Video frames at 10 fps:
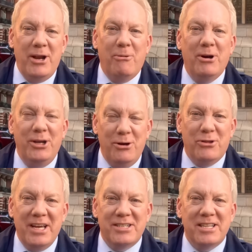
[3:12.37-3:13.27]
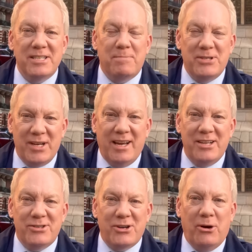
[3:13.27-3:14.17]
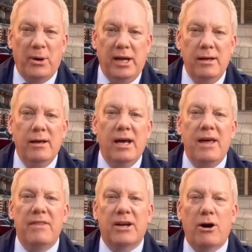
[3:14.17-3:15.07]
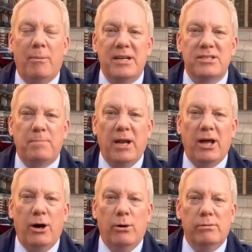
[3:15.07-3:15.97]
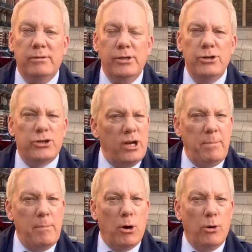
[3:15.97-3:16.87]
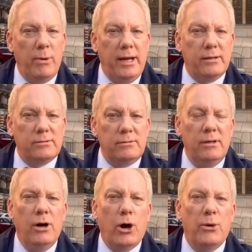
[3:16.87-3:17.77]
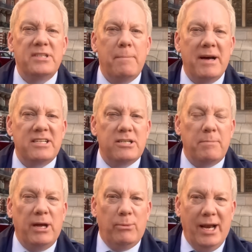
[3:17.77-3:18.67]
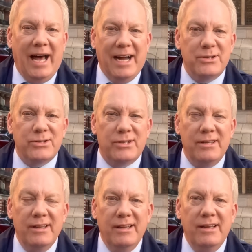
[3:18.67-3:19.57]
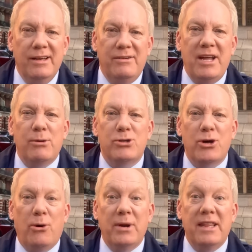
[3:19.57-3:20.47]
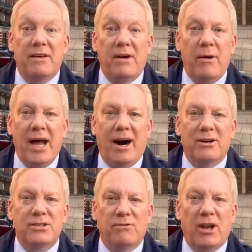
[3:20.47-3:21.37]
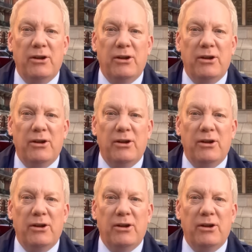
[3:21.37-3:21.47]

me know what you think to this particular story in the comments below. Should he be more regal, or is it better to be relaxed? Neil Sean in the very heart of